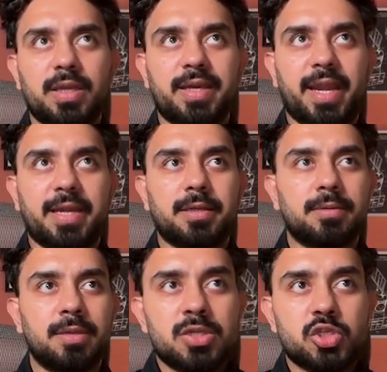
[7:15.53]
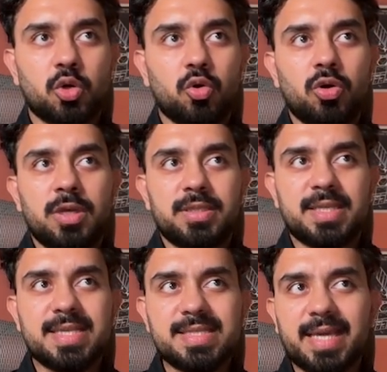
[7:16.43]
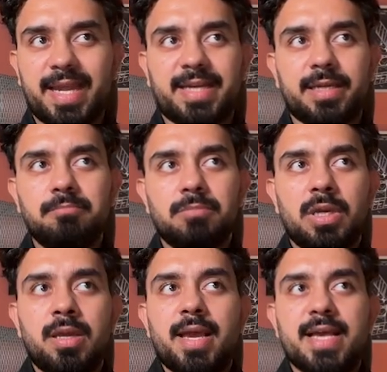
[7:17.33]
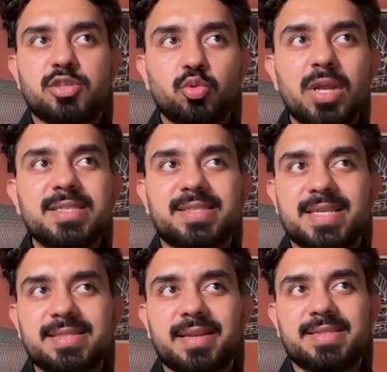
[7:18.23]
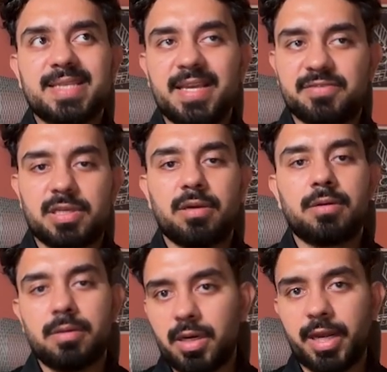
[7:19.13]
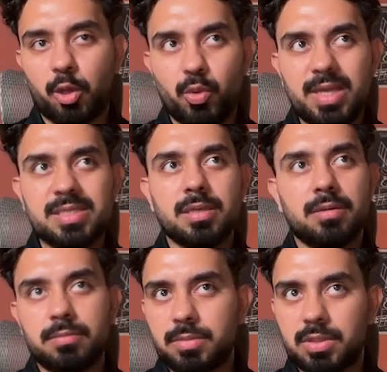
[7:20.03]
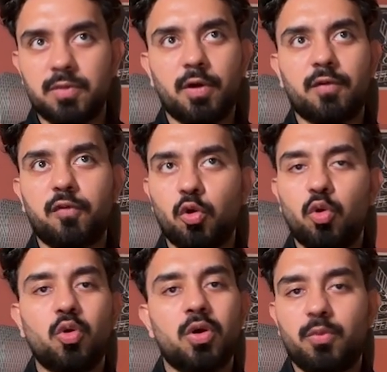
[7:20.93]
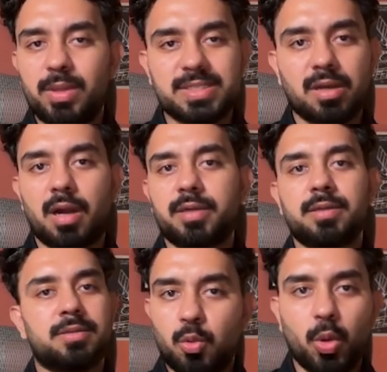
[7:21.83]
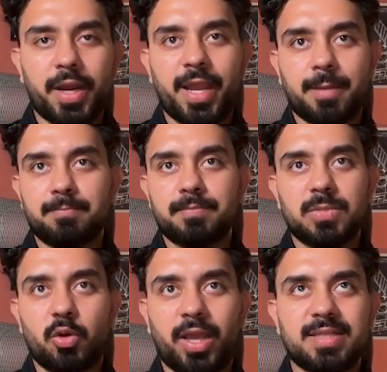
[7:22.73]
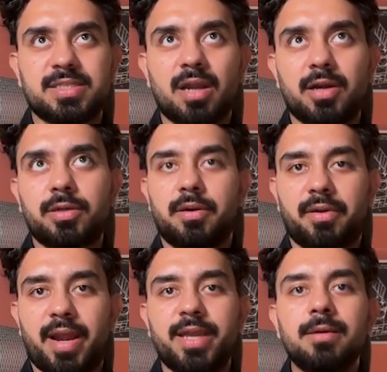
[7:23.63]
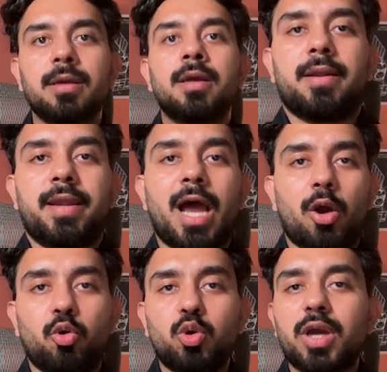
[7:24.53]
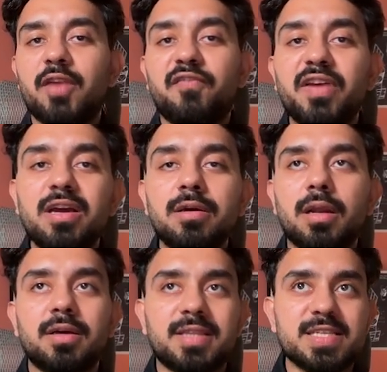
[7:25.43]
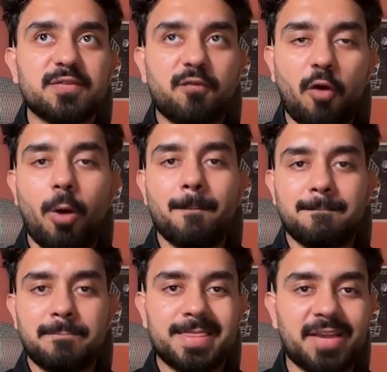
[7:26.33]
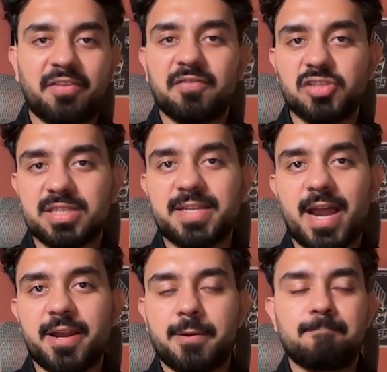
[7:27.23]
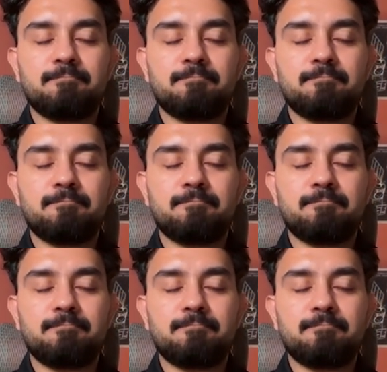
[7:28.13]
Great. So this is connected. As soon as this receives a request, the workflow will start working. Okay, it'll start running. Now configure this form that we have just added